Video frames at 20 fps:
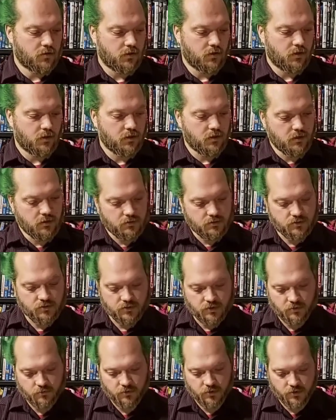Okay,
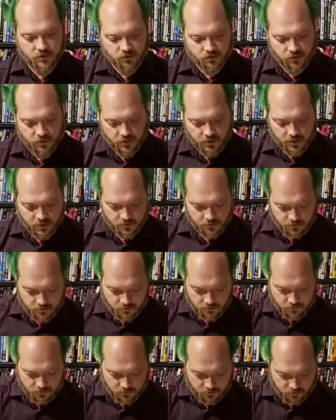so now we're going to try
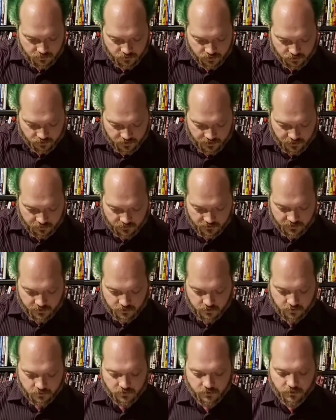the digital counter
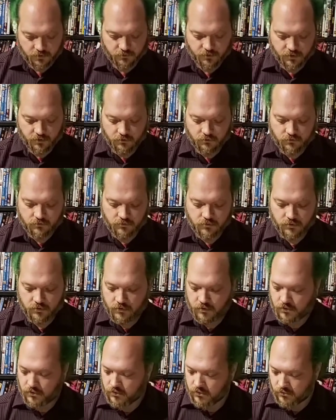here. There we go.
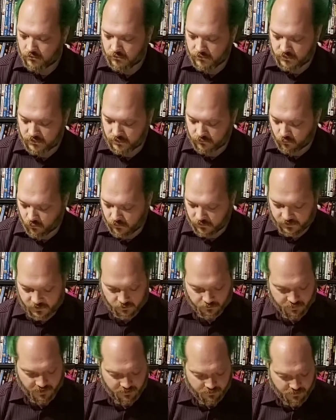There's one
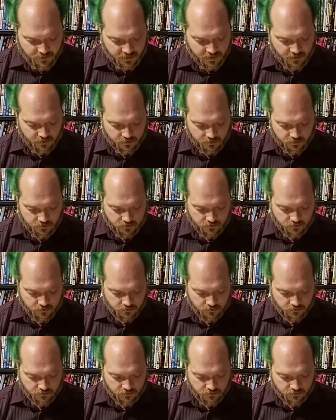little beep there.